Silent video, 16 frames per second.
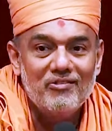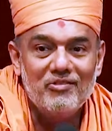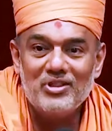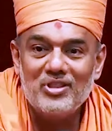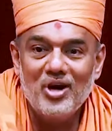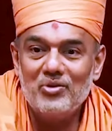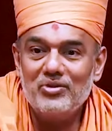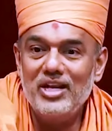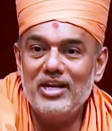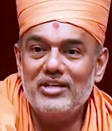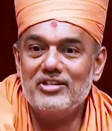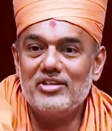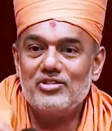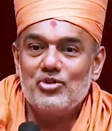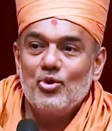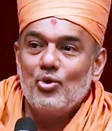Without that,
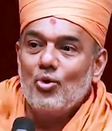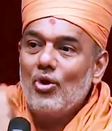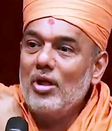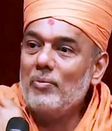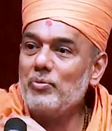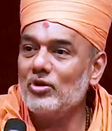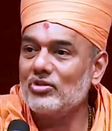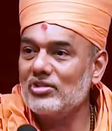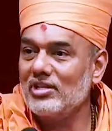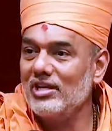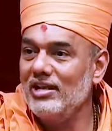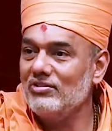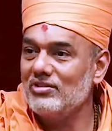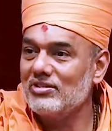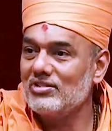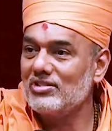just you roll up your
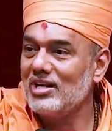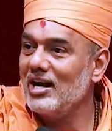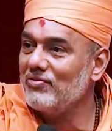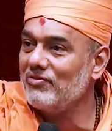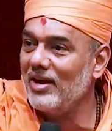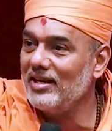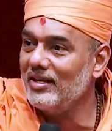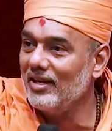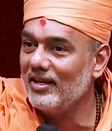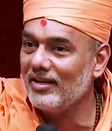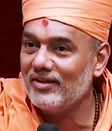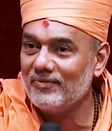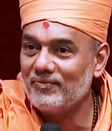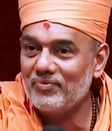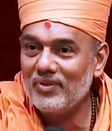sleeves and start fighting.